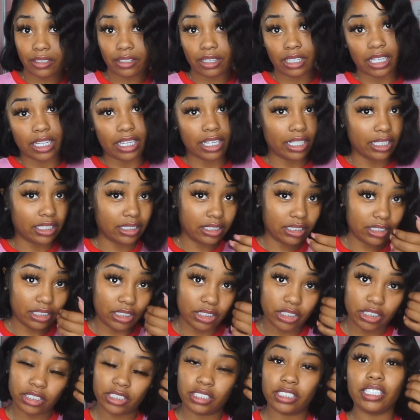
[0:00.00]
like
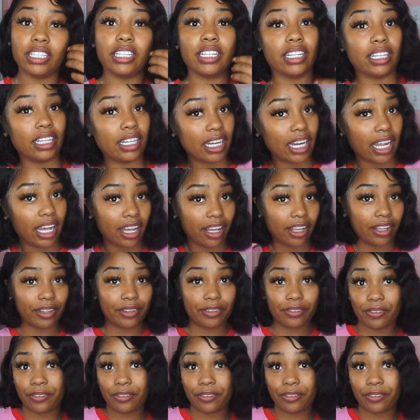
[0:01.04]
she's good enough.